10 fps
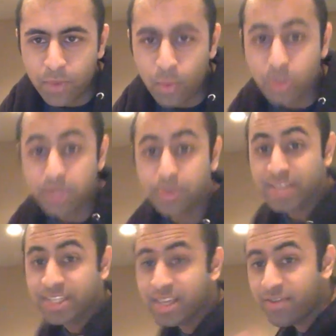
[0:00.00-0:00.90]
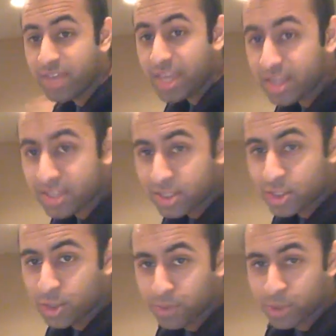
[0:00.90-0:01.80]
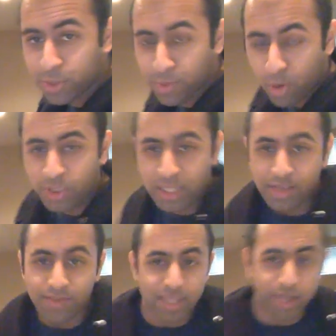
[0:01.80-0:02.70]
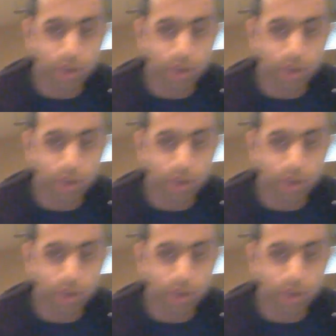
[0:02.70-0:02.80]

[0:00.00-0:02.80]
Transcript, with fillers: What's up with that TV? It's a super, super old TV that